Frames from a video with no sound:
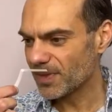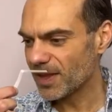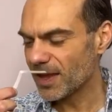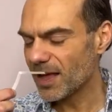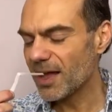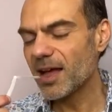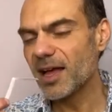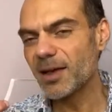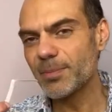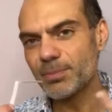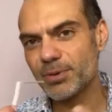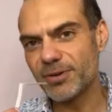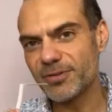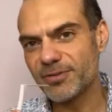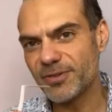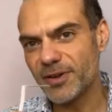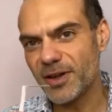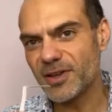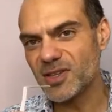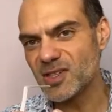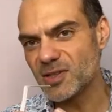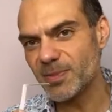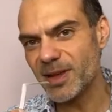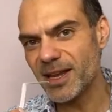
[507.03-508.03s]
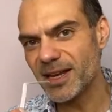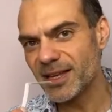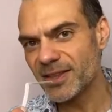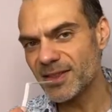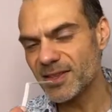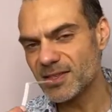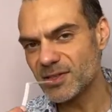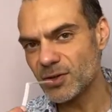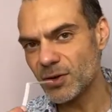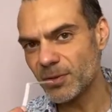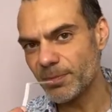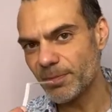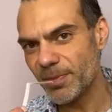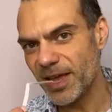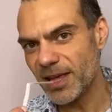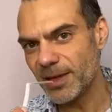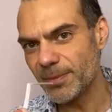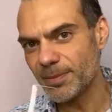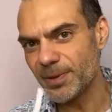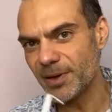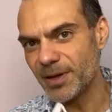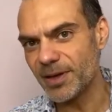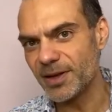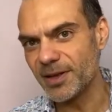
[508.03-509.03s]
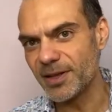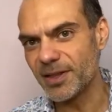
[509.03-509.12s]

I prefer smelling this on paper